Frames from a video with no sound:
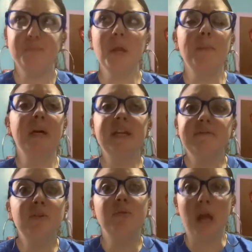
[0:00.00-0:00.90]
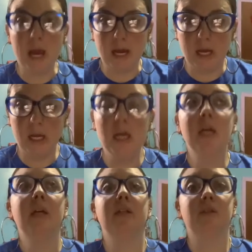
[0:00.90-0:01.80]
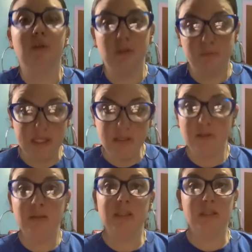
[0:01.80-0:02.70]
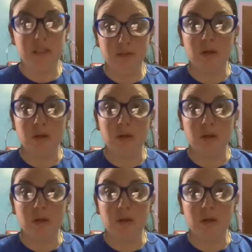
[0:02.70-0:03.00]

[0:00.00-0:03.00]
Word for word: but if you die, those bills still